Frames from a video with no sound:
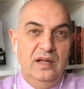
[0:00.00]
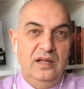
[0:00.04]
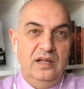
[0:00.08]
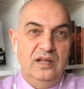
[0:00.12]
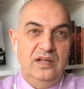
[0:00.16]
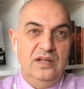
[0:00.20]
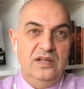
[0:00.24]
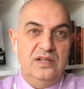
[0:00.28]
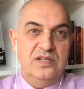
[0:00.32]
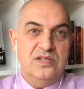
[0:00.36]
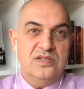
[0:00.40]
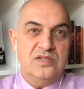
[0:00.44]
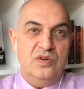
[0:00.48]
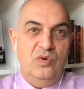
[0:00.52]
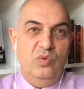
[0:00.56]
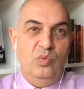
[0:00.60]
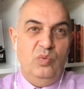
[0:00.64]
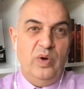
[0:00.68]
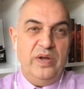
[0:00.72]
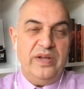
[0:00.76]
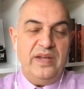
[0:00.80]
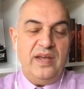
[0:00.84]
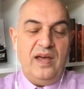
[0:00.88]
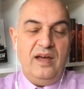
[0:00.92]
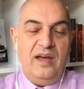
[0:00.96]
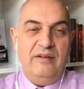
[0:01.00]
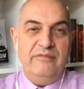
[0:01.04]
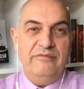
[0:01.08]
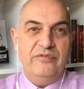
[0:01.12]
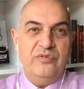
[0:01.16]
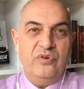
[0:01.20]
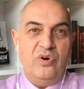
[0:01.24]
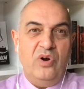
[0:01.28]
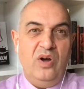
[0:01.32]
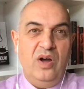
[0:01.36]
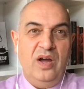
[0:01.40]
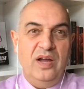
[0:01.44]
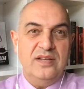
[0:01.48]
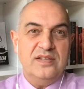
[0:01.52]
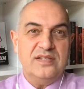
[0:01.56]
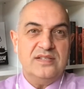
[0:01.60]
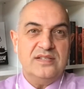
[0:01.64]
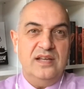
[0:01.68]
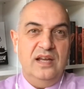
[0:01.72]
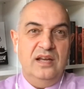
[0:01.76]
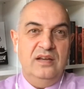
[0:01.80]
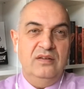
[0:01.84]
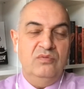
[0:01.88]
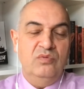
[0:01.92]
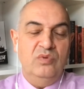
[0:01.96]
Is we have rights,
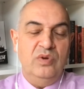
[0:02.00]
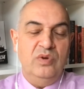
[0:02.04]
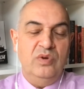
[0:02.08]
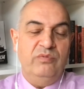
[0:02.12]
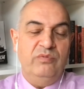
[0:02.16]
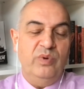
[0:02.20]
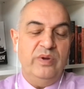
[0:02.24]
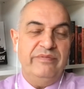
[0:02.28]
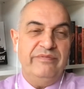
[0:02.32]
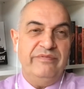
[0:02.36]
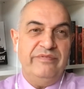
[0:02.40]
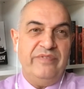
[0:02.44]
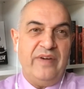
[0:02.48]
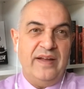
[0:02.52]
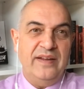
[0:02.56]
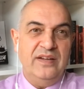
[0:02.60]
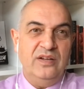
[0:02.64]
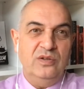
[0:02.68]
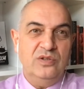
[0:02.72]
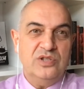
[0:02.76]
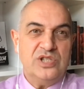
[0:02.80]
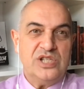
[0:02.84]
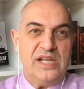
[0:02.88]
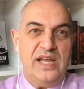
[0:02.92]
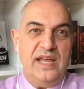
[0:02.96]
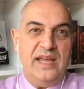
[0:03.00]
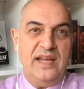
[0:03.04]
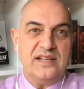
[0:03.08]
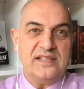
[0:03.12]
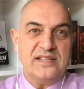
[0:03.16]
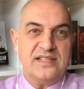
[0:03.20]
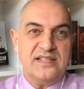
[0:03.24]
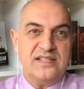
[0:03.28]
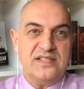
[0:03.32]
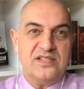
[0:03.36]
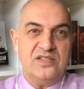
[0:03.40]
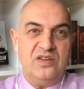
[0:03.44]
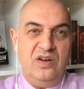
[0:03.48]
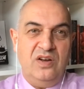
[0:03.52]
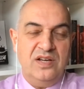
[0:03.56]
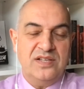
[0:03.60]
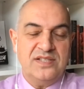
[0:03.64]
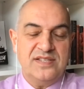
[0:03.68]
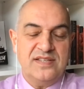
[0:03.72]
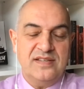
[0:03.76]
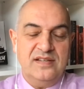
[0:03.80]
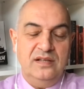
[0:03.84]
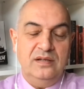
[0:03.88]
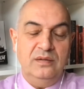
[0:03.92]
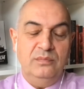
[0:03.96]
and if we fail to
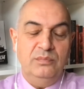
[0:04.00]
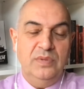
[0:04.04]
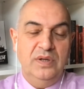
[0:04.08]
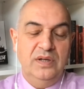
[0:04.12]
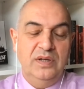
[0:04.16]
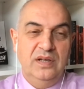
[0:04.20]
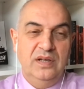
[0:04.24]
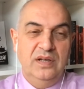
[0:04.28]
exercise them,